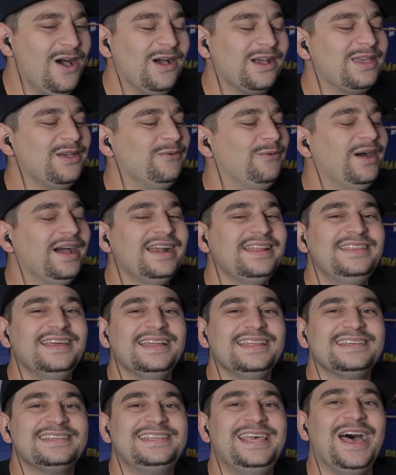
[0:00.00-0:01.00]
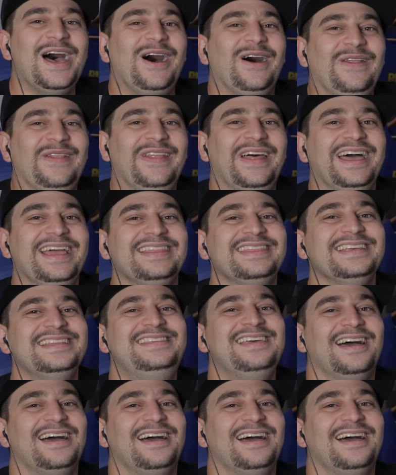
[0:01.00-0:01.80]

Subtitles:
Okay, why did that sound like the